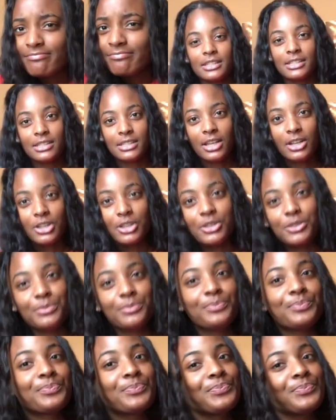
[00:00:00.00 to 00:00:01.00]
so
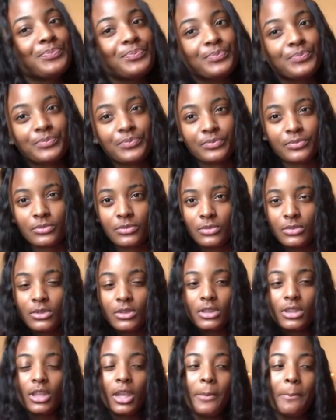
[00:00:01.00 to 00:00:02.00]

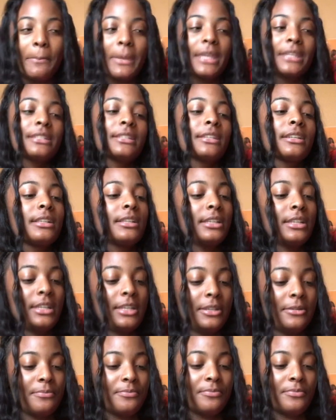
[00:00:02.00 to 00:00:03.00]

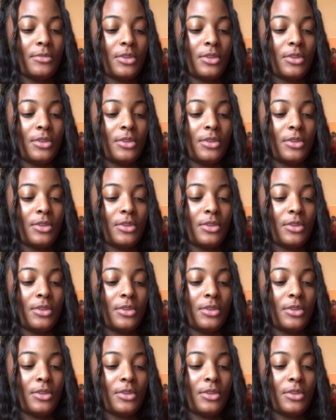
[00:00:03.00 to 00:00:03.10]
basically